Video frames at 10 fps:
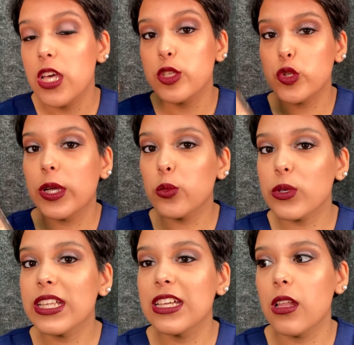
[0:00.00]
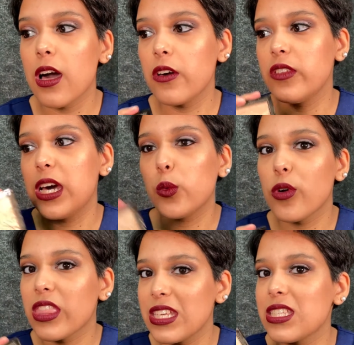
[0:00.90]
So I really love that
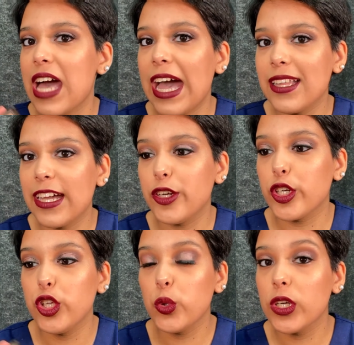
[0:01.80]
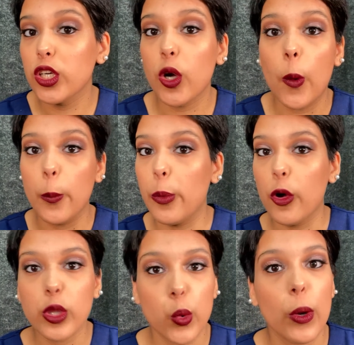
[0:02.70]
with this highlighter, you can go
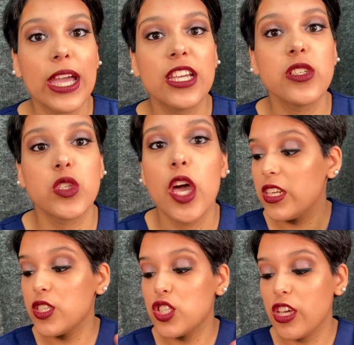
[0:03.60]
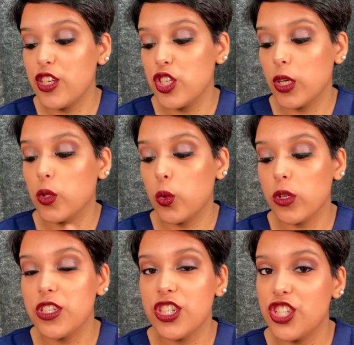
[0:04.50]
both ways. And it's such a
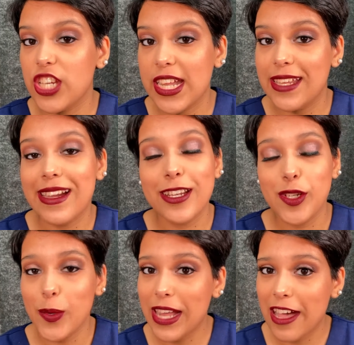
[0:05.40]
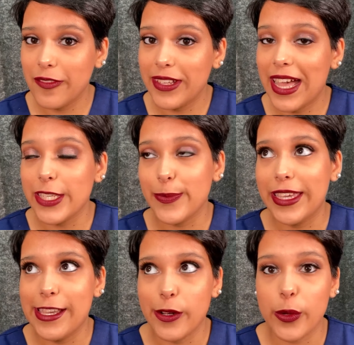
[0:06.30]
gorgeous shade. I don't have it as my
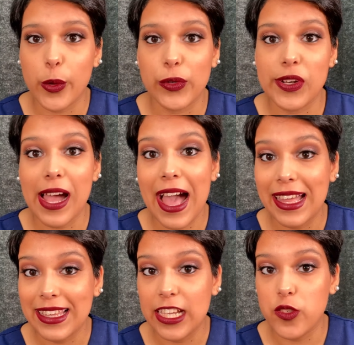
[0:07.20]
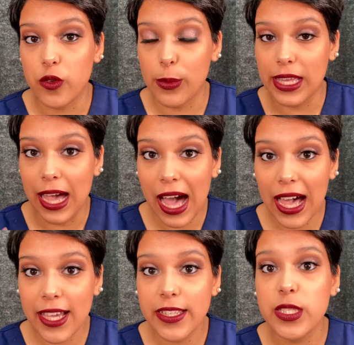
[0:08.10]
inner corner highlight for my
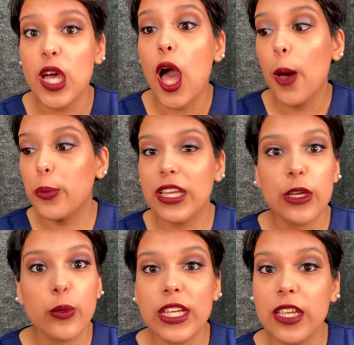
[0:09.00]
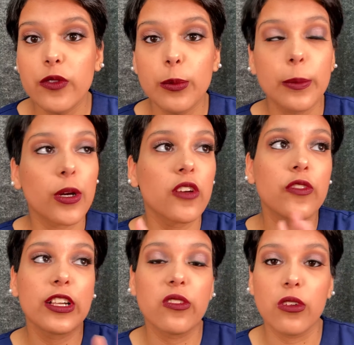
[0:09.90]
eyes, but it would even be
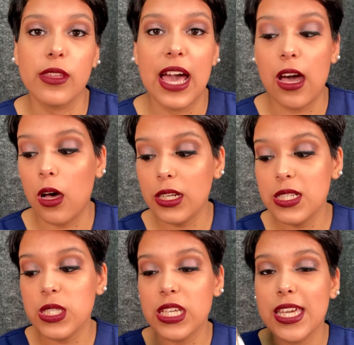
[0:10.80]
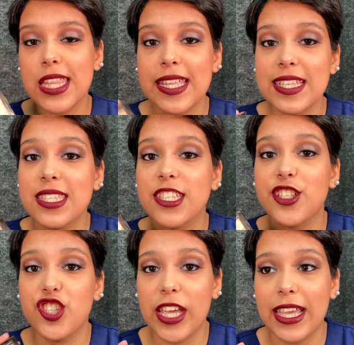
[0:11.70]
perfect for that. Honestly, this
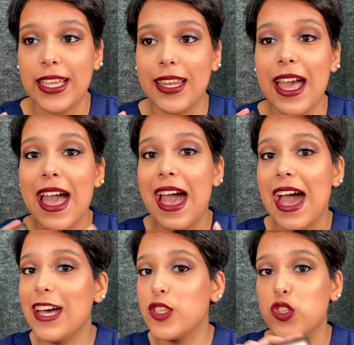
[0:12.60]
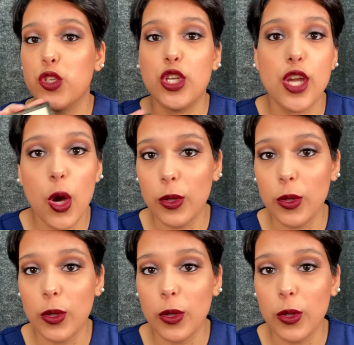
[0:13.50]
shade has no